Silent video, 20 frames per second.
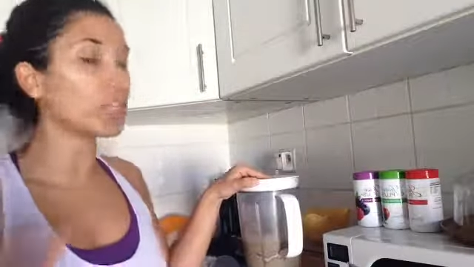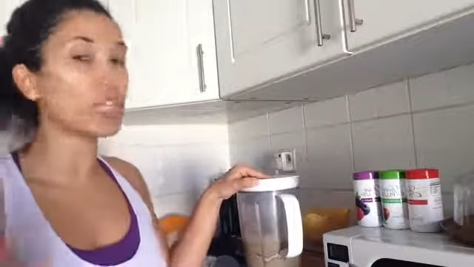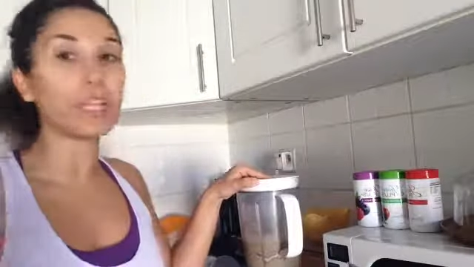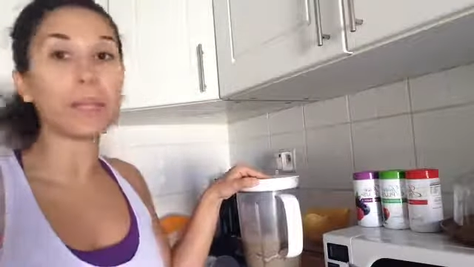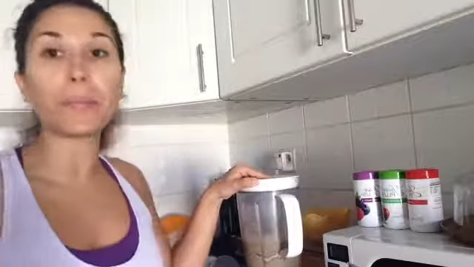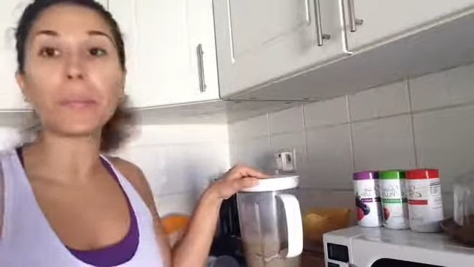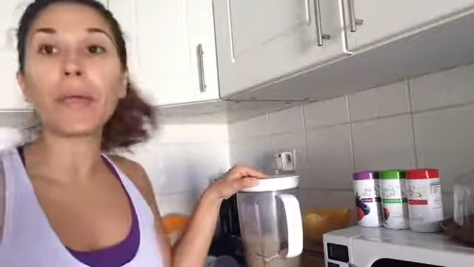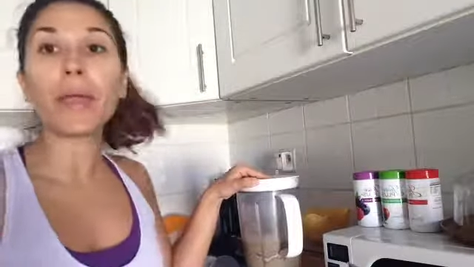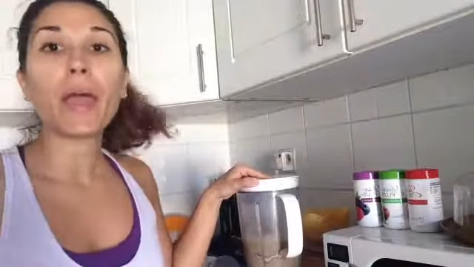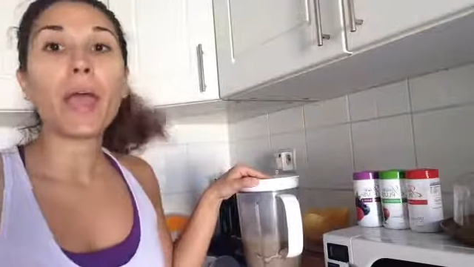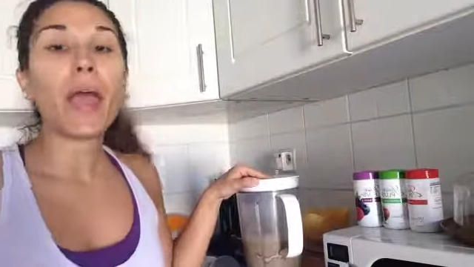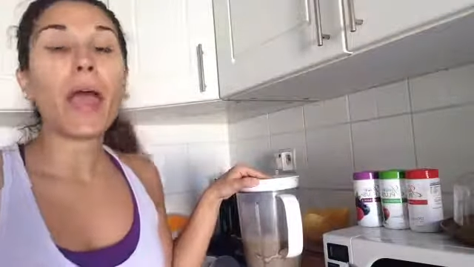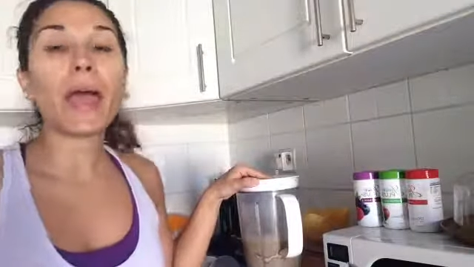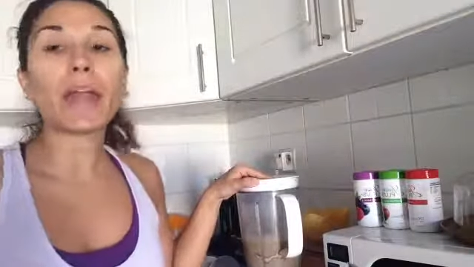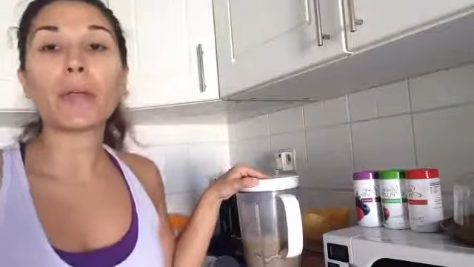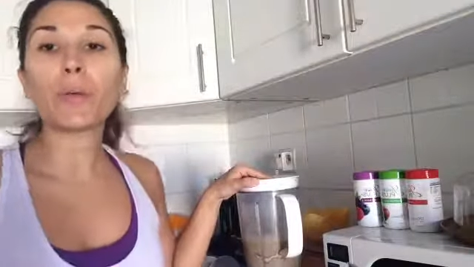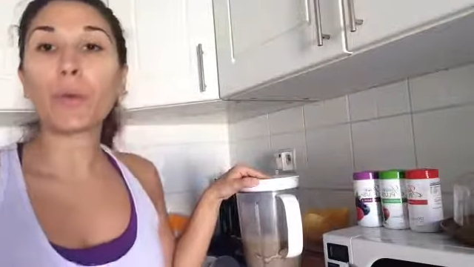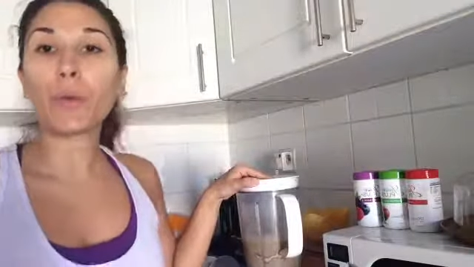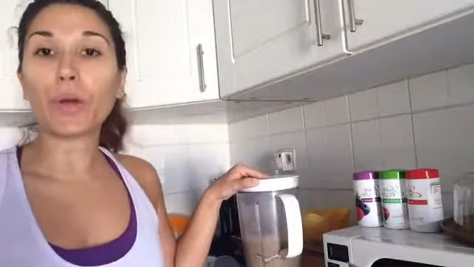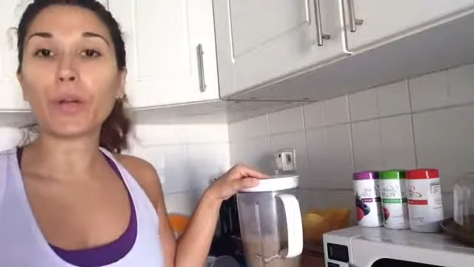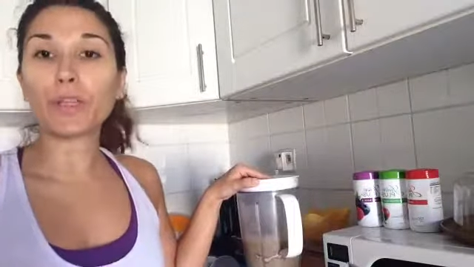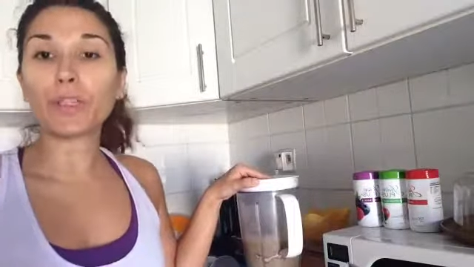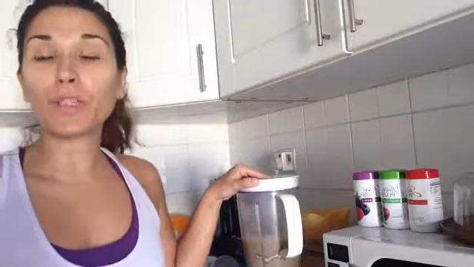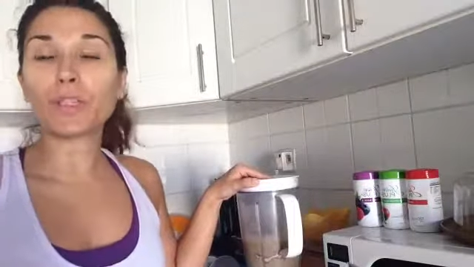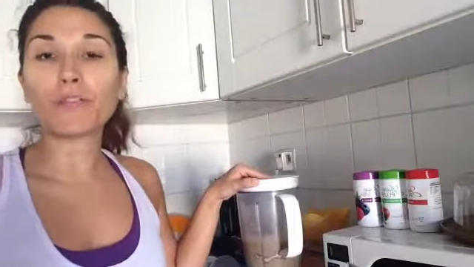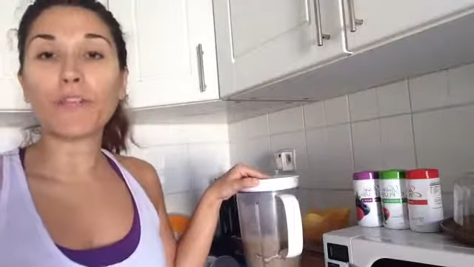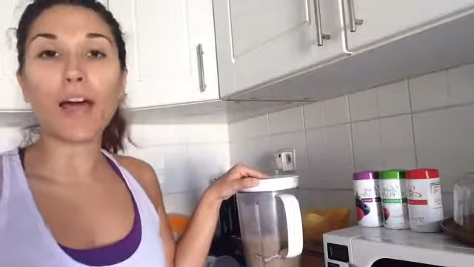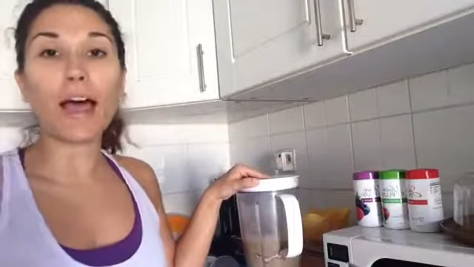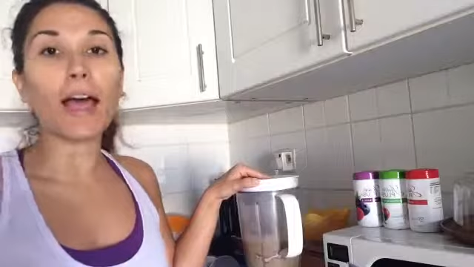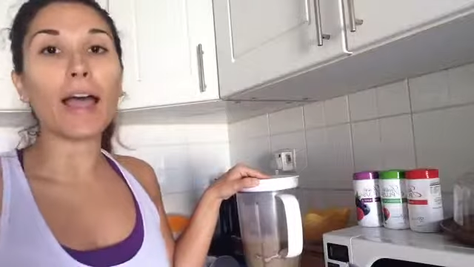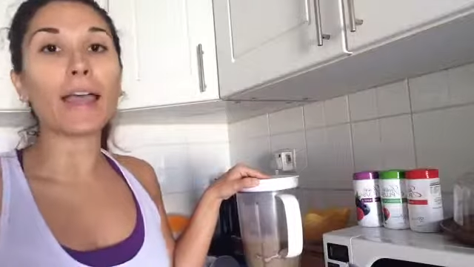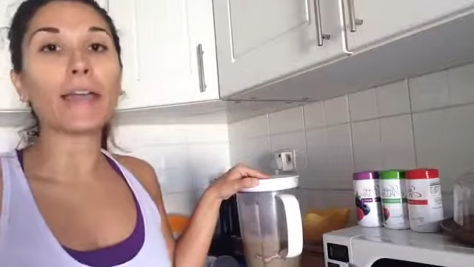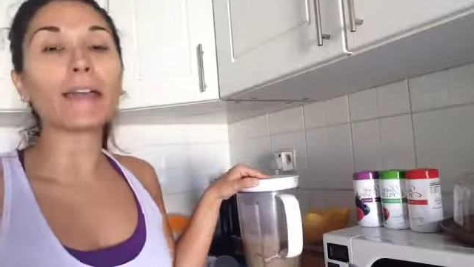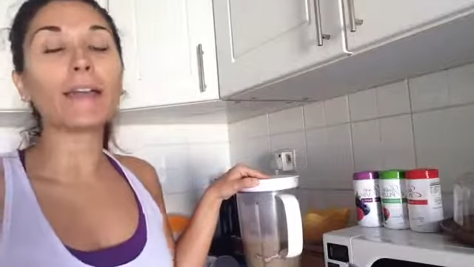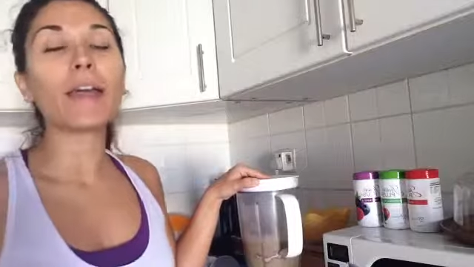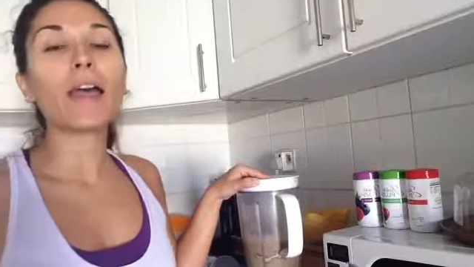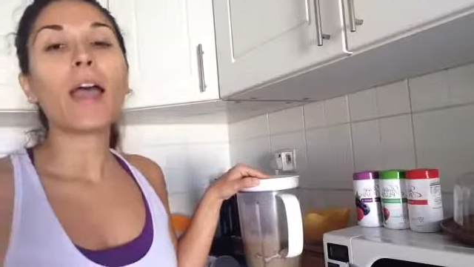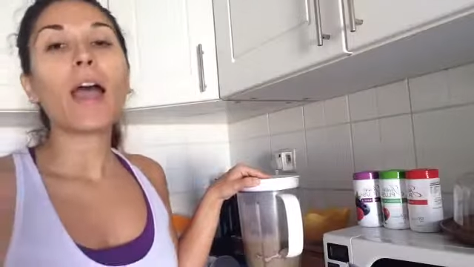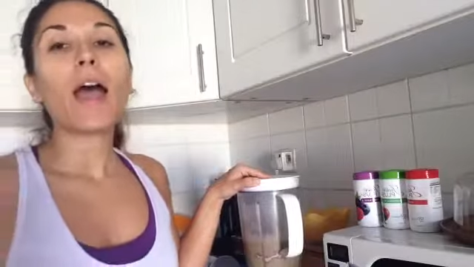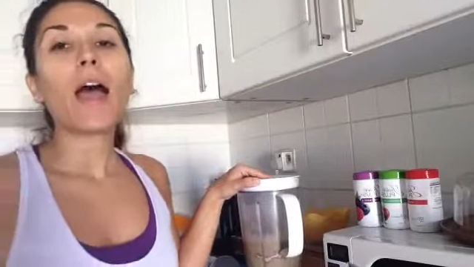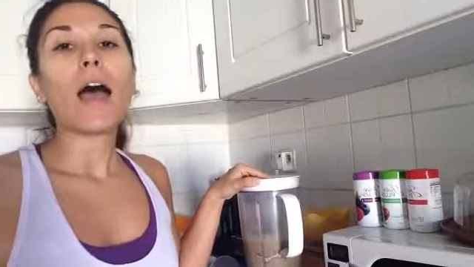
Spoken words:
cheap and it works fine.